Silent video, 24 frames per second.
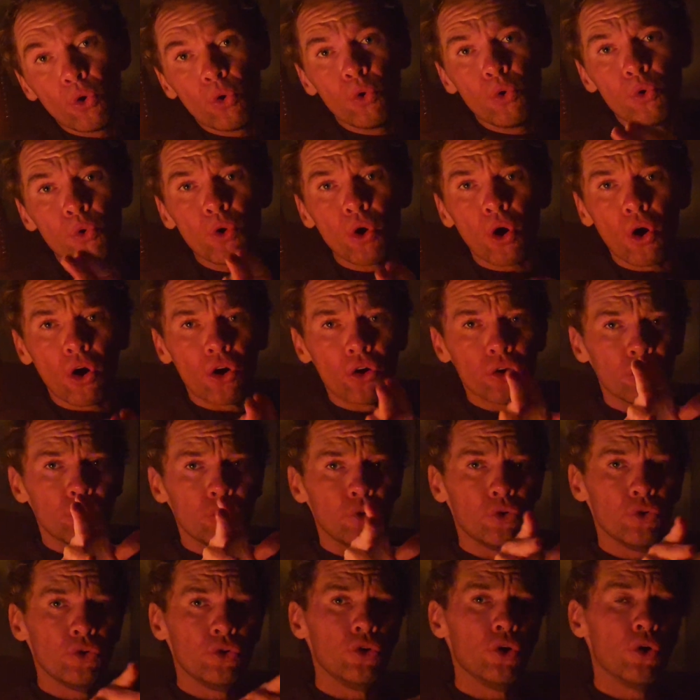Who are
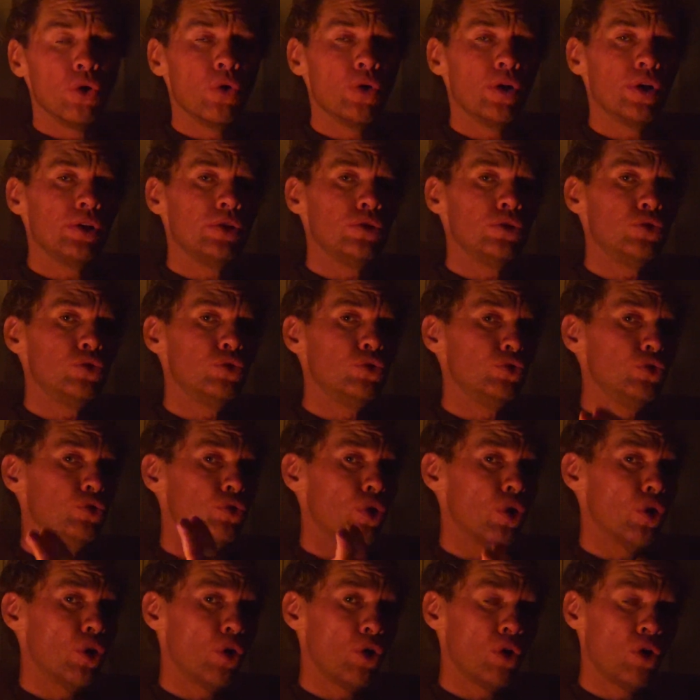you going to
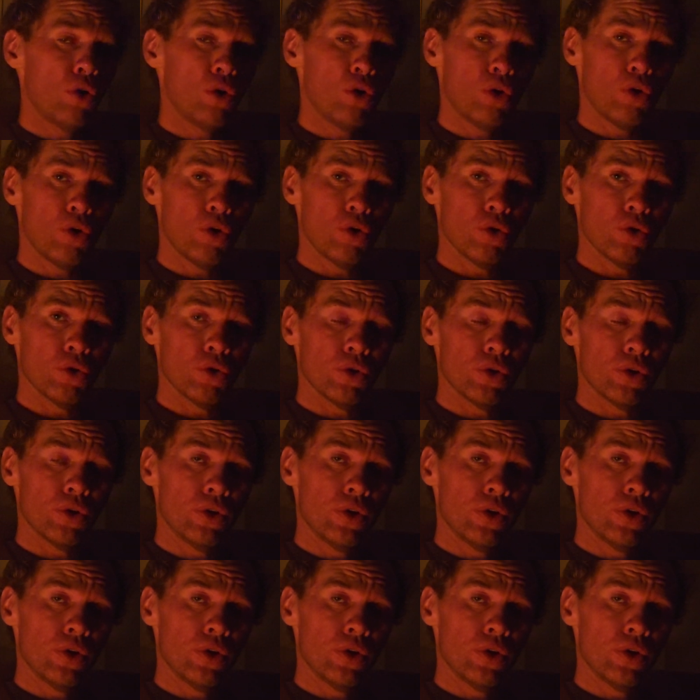call?